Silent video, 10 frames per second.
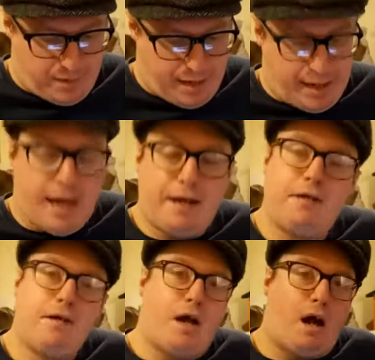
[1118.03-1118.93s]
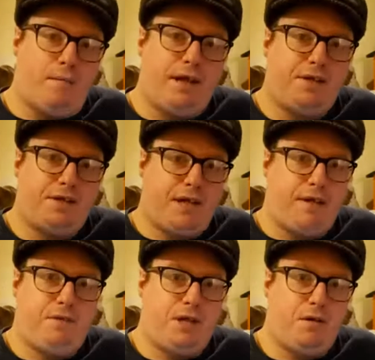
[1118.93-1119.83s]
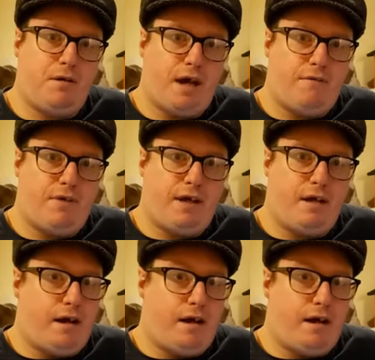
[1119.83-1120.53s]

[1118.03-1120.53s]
Again, comment if you have any